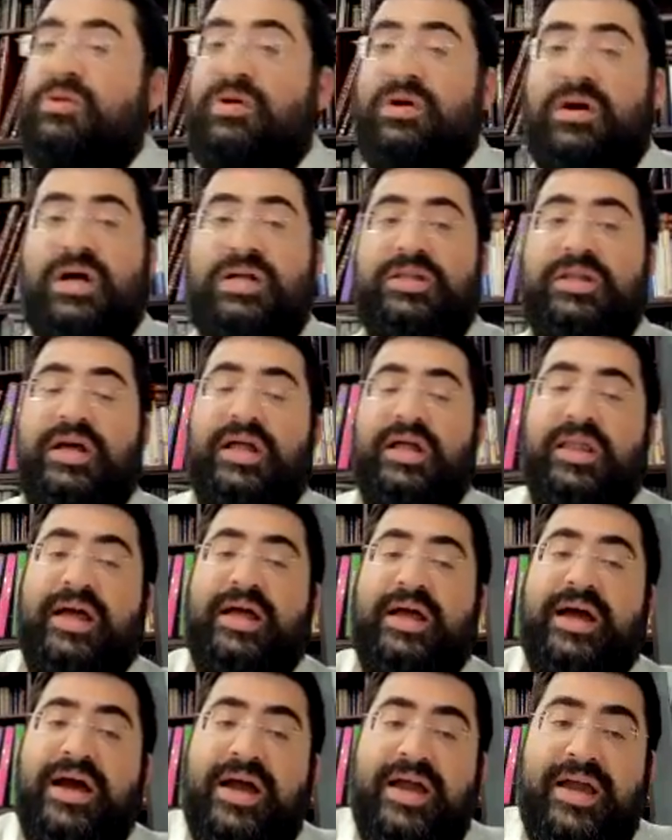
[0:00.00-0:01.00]
the
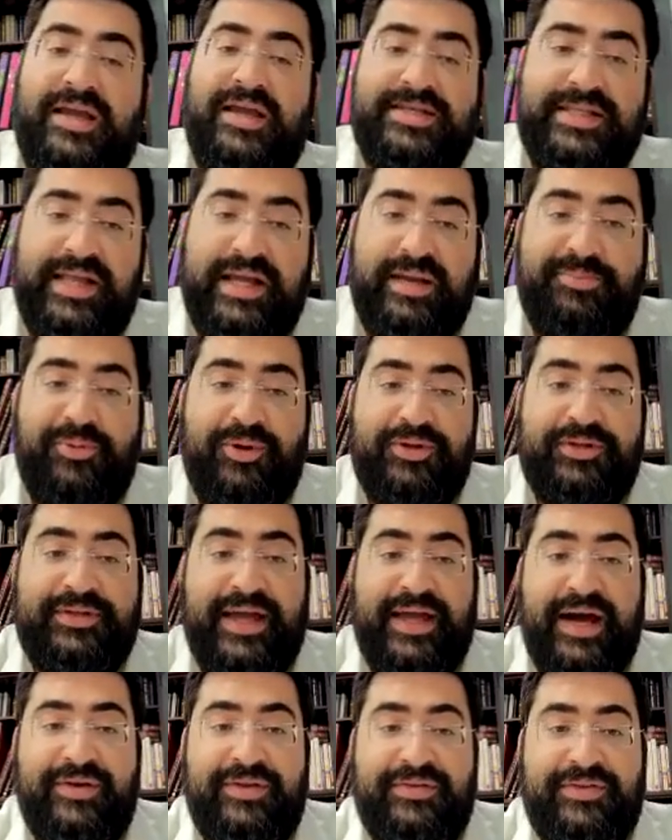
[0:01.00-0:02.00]
halacha is like brought
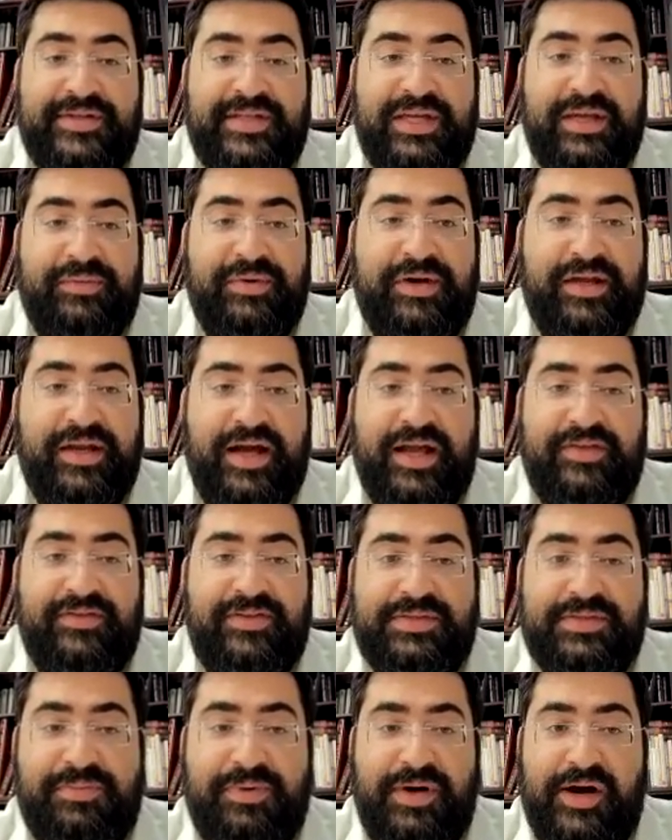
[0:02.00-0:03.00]
down in this Gemara, in
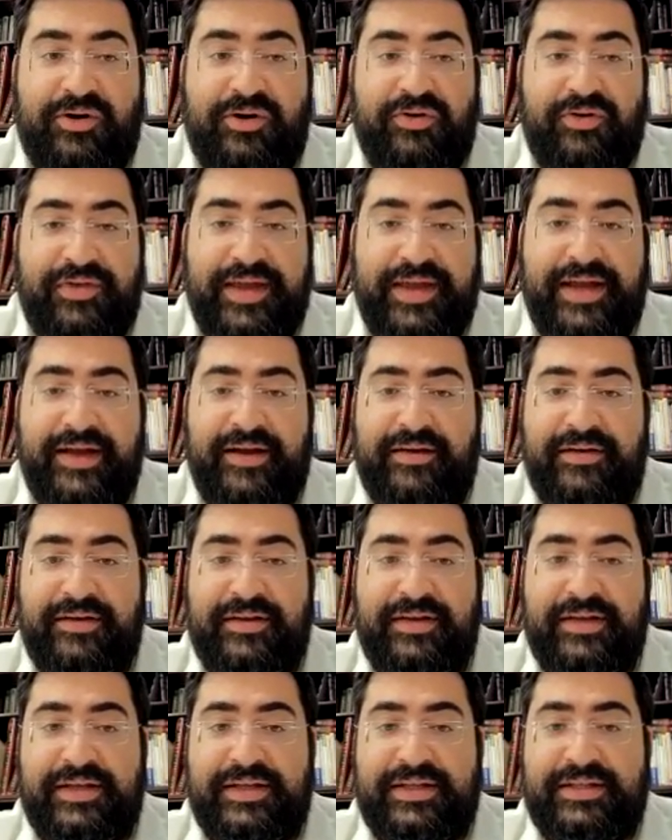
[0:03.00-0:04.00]
this part over here,
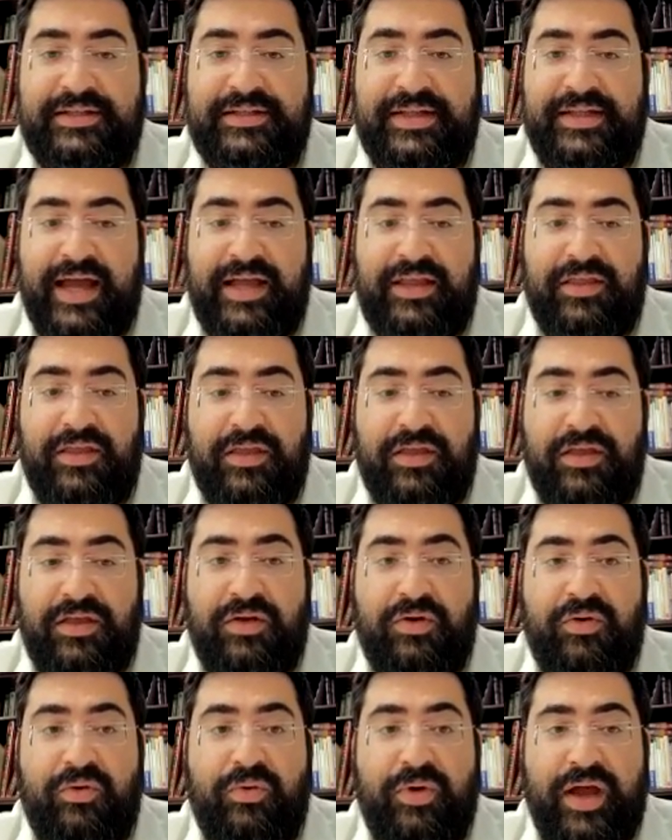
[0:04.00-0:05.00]
that
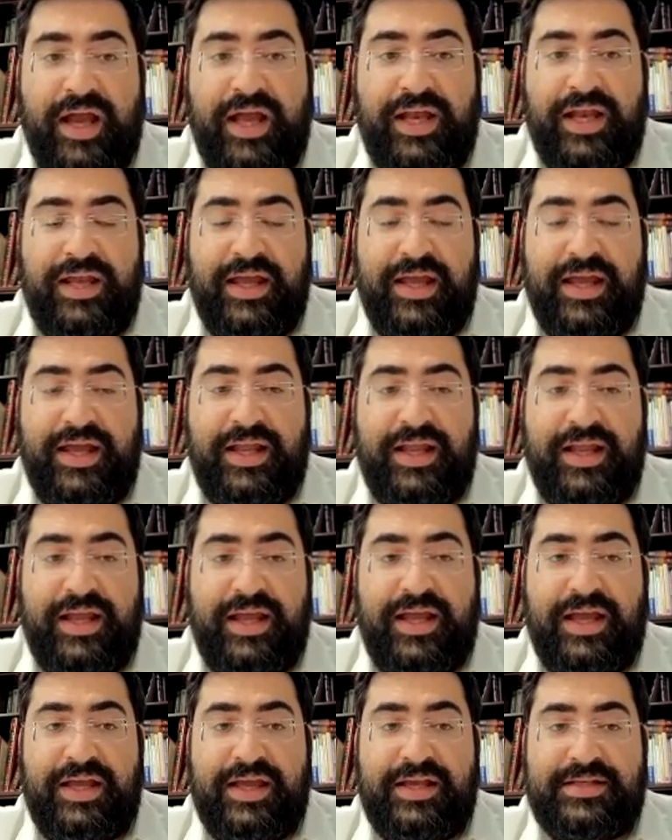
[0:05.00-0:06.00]
when it
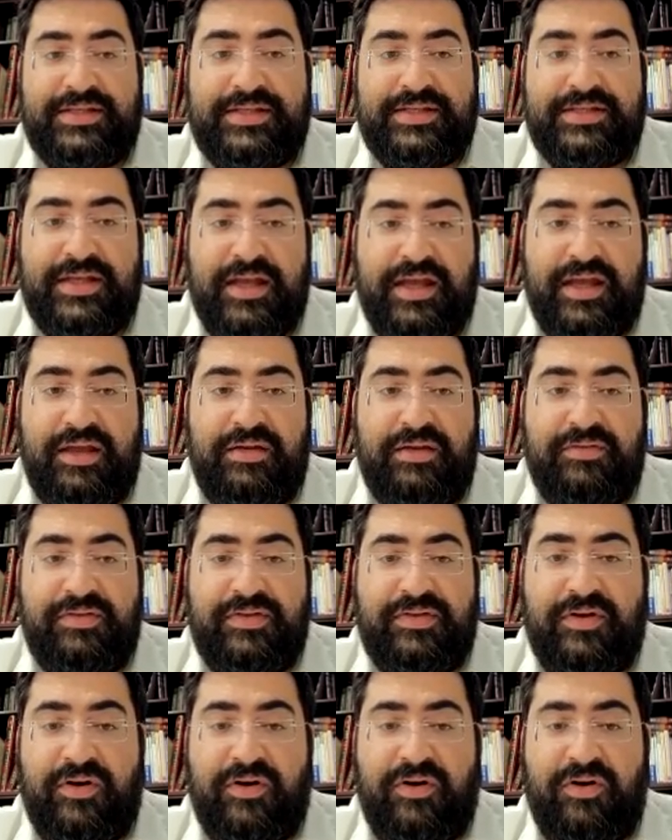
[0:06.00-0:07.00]
is a
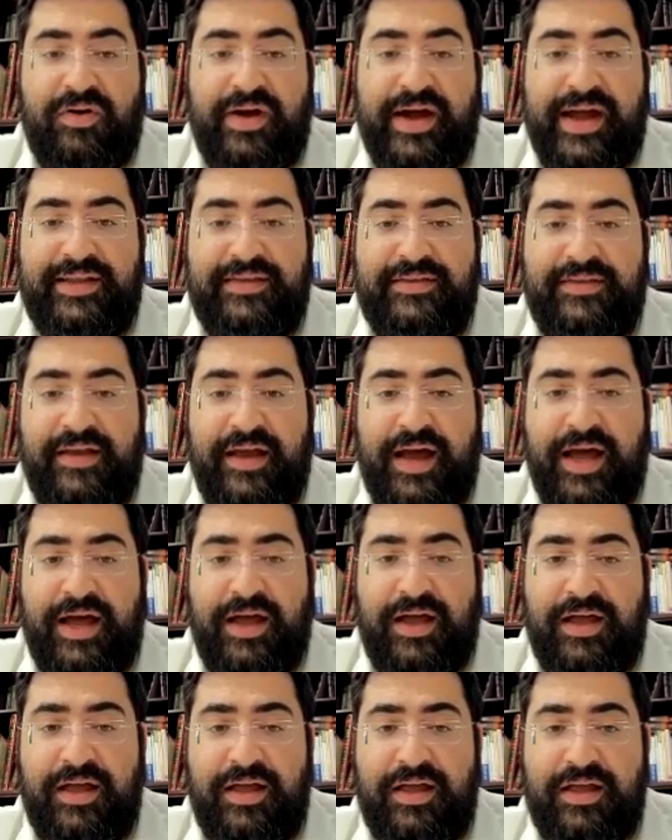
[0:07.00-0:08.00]
deoraita,